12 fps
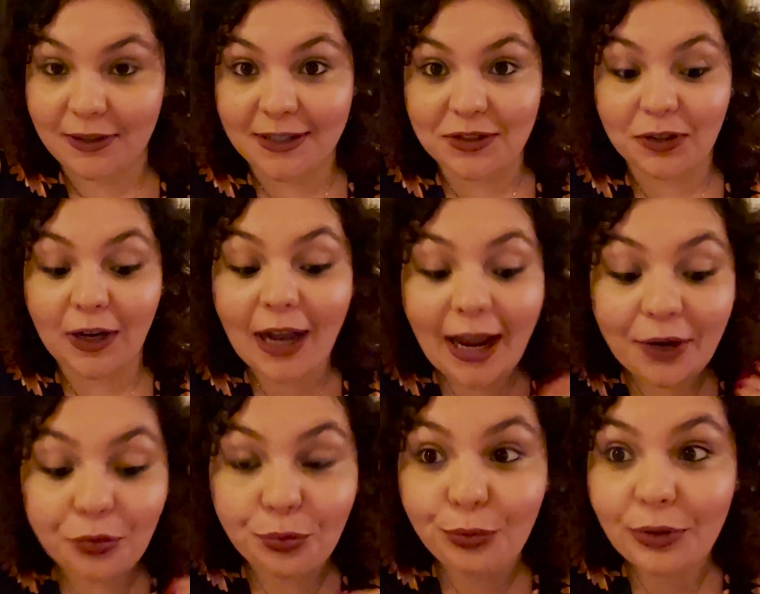restaurant.
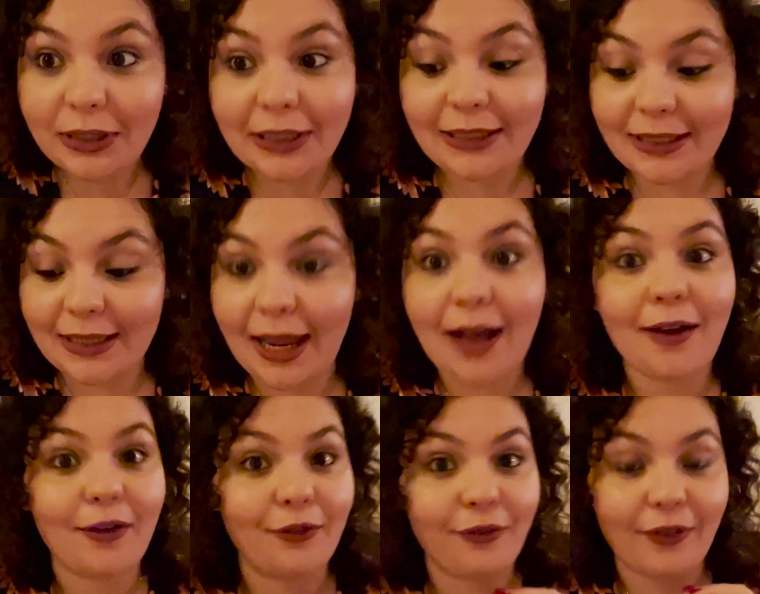I really didn't
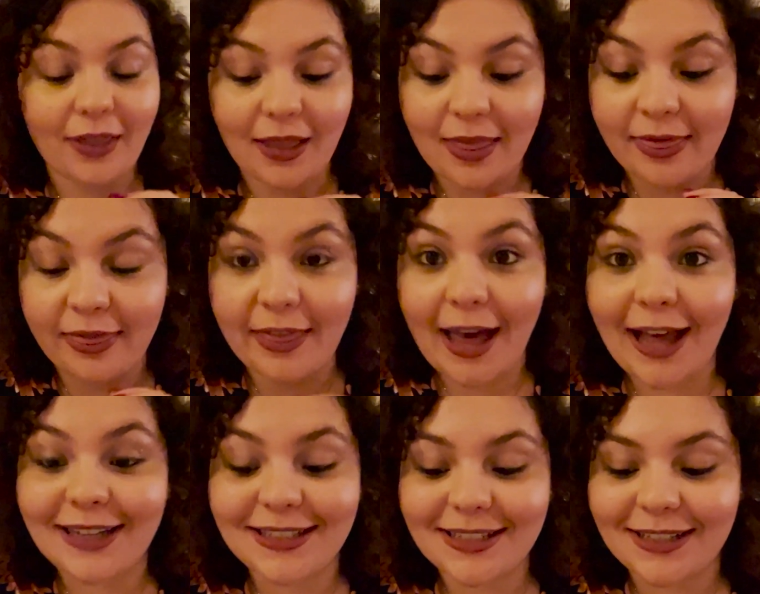have
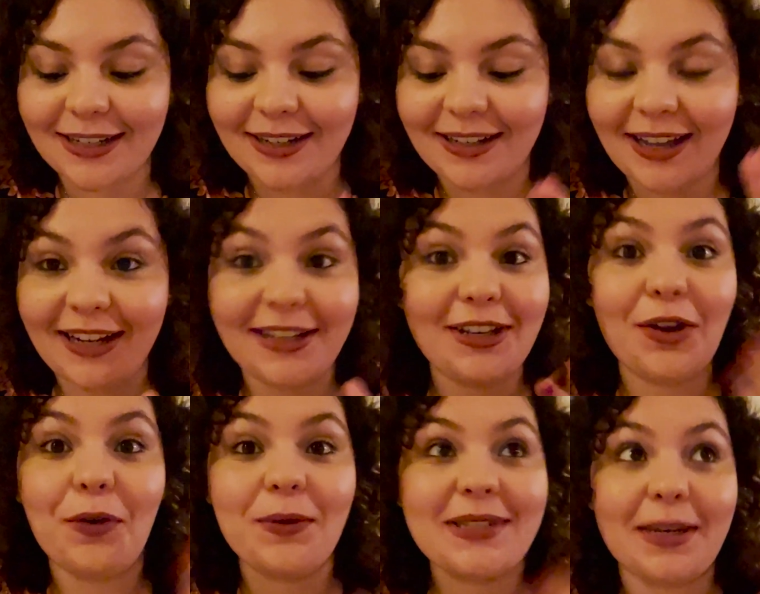that. I didn't know
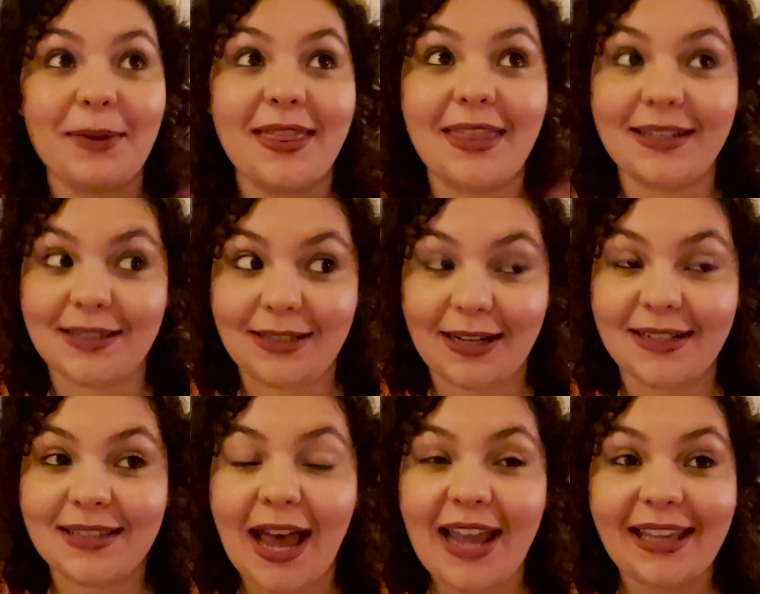it was going to be this nice.
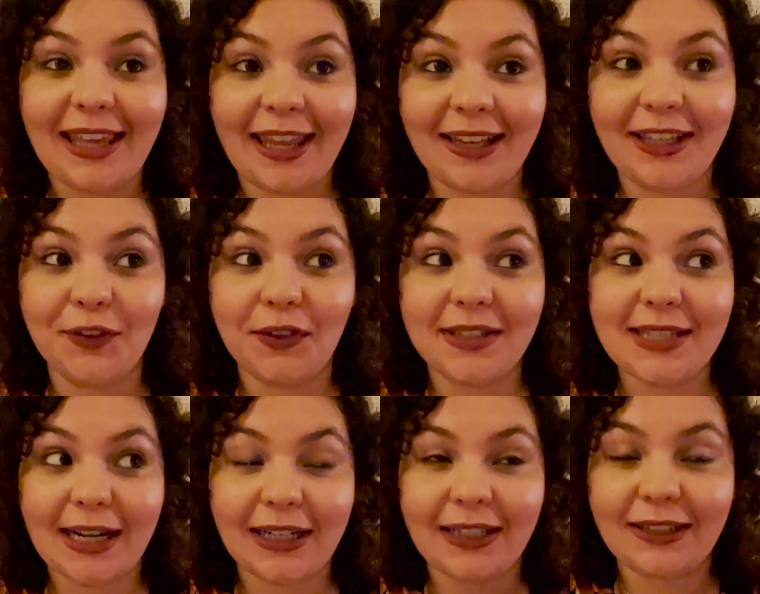I can't even
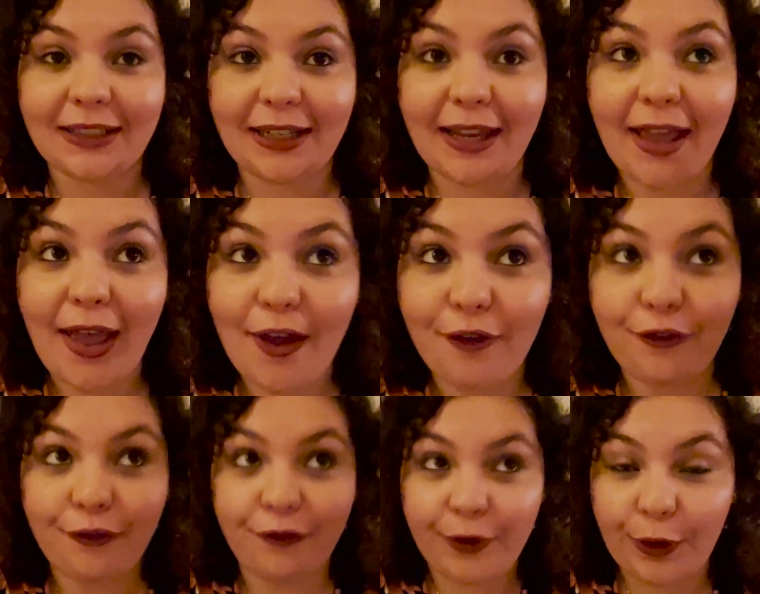technically
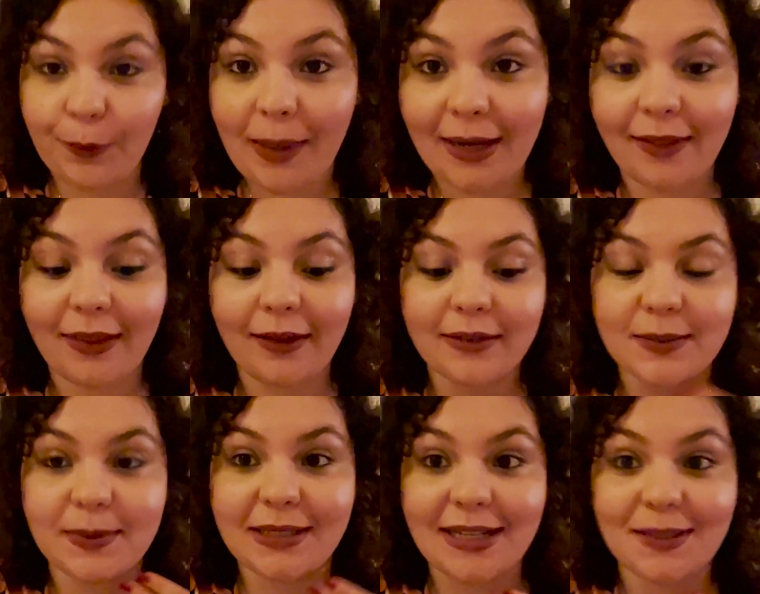film anything else
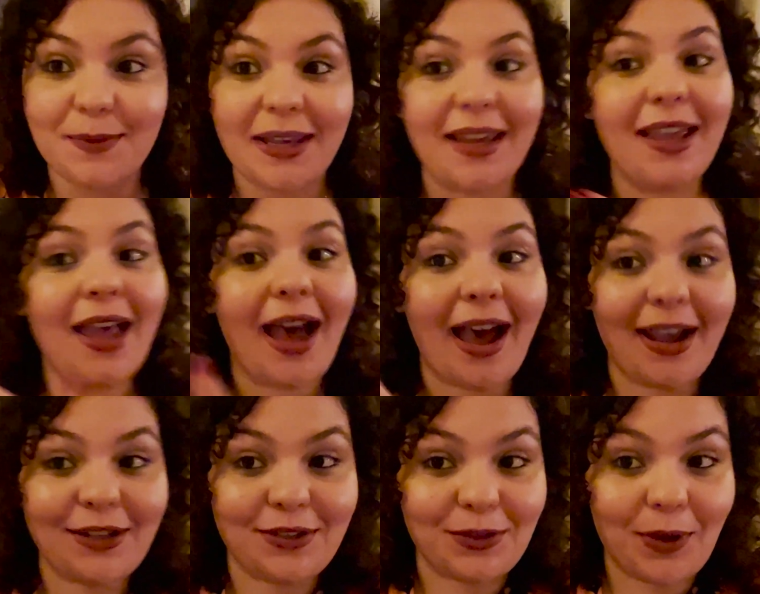besides me. I
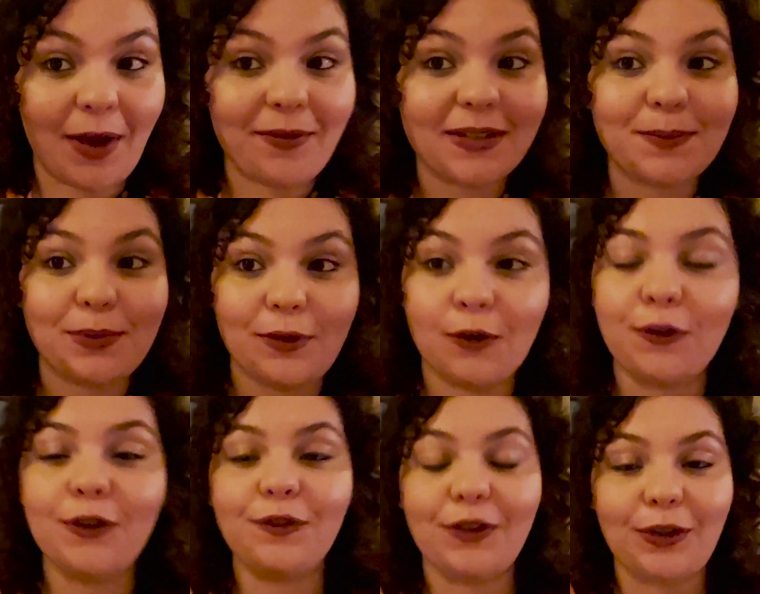do have this
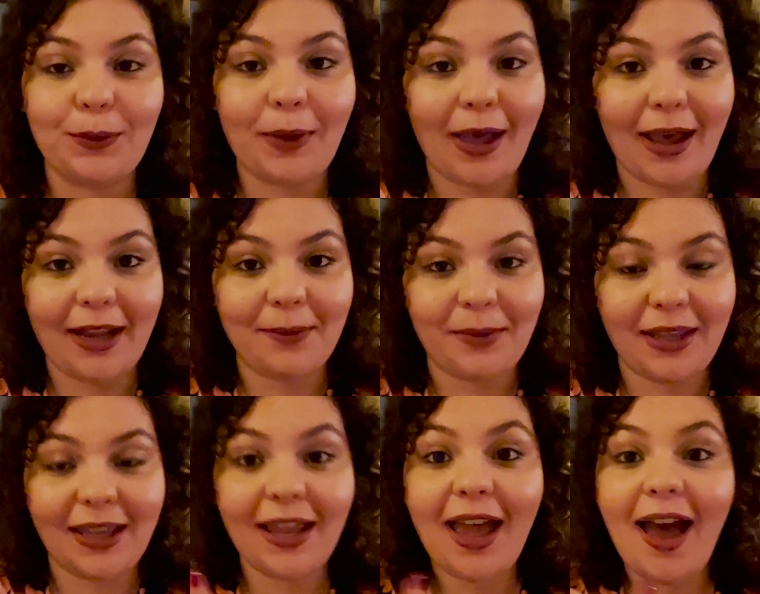beautiful view behind
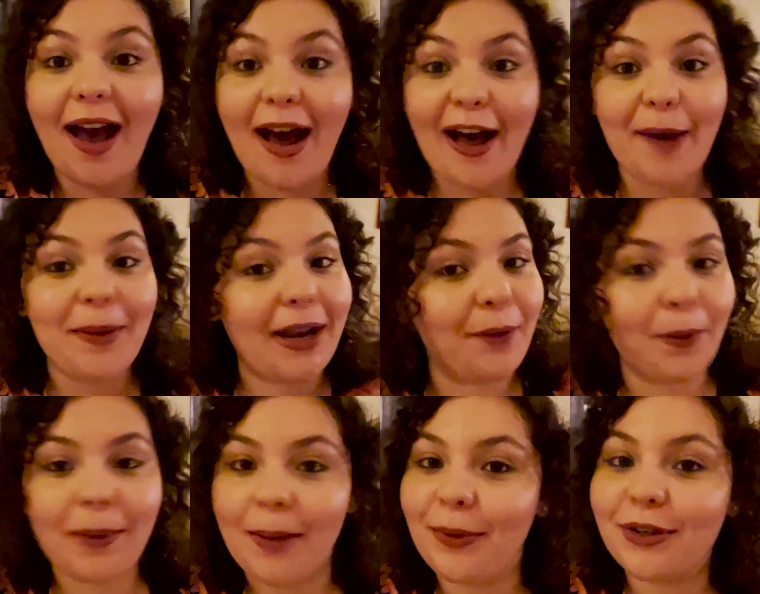me, and I will
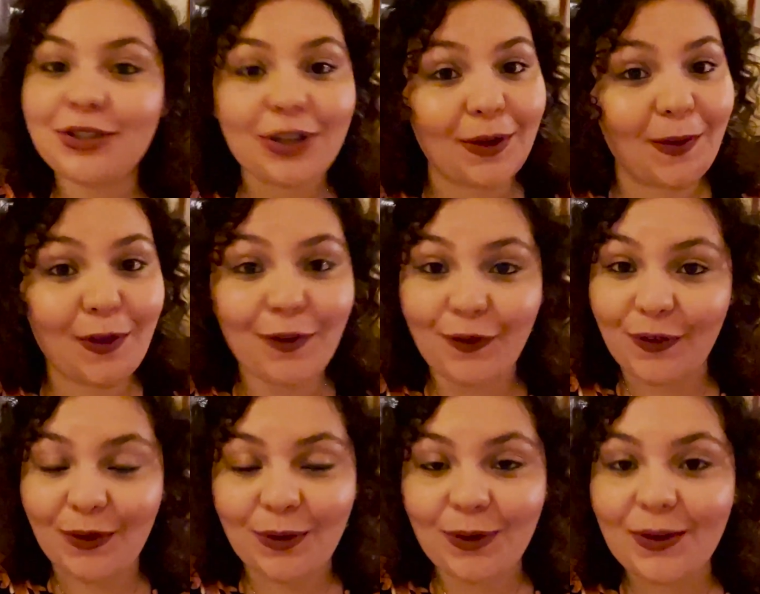be able to show you the
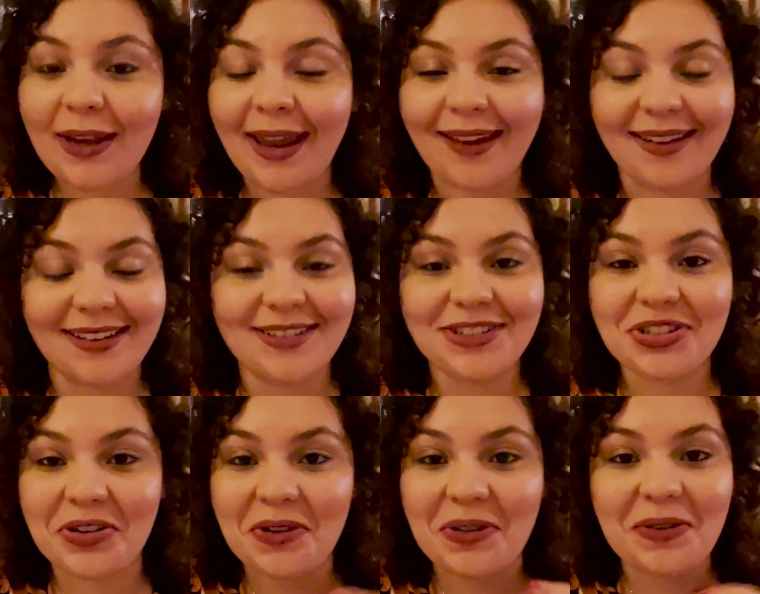food and
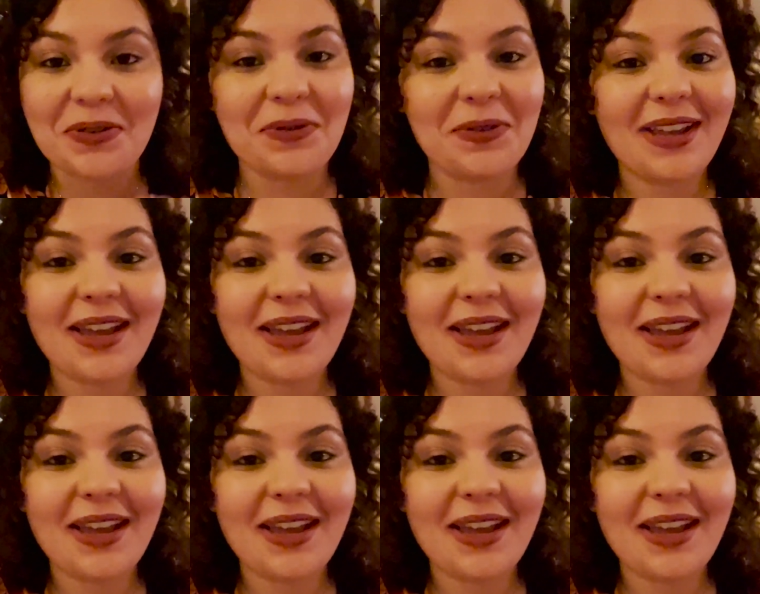show you,